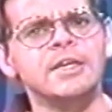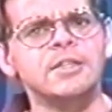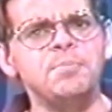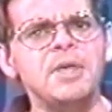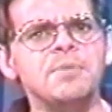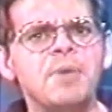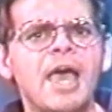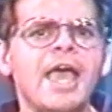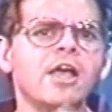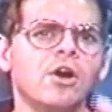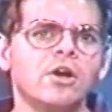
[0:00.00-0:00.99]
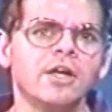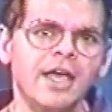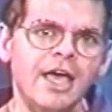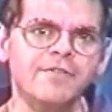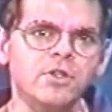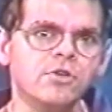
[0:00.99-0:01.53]
the Big Bang, or
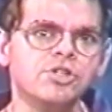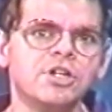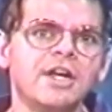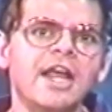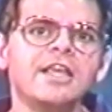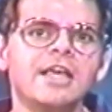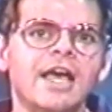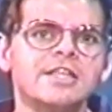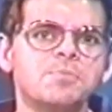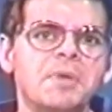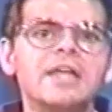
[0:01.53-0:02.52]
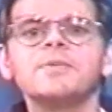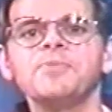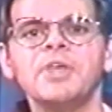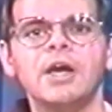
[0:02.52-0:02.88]
evolution in any aspect,